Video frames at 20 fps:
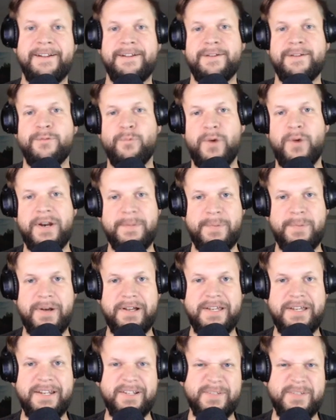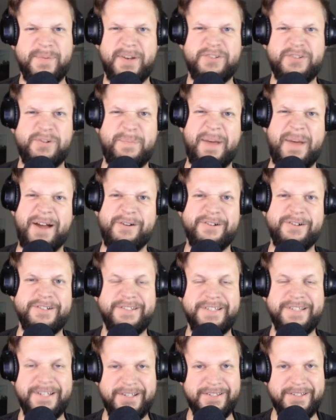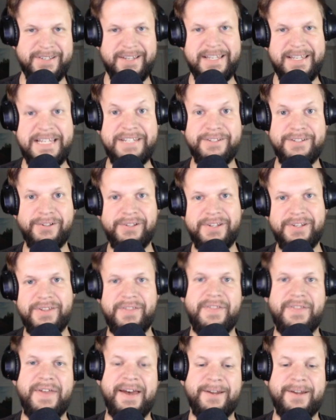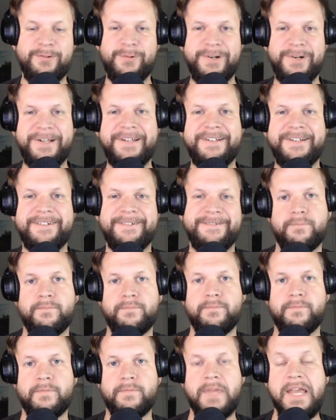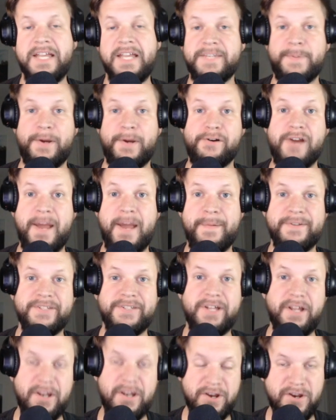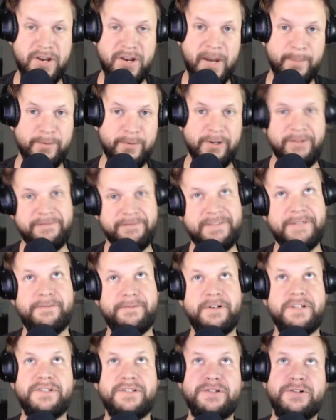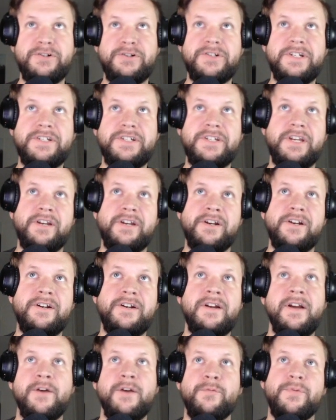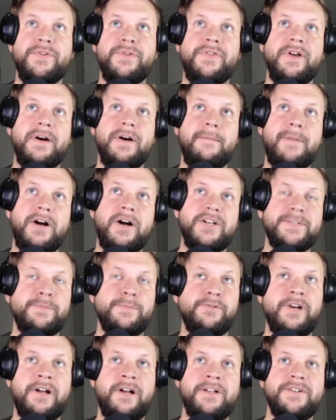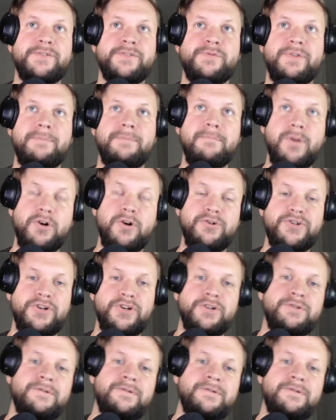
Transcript: Wind up getting some extra powers things easily that way. Spider-Ham has a number of different synergies here with Miles Morales, with Mojo.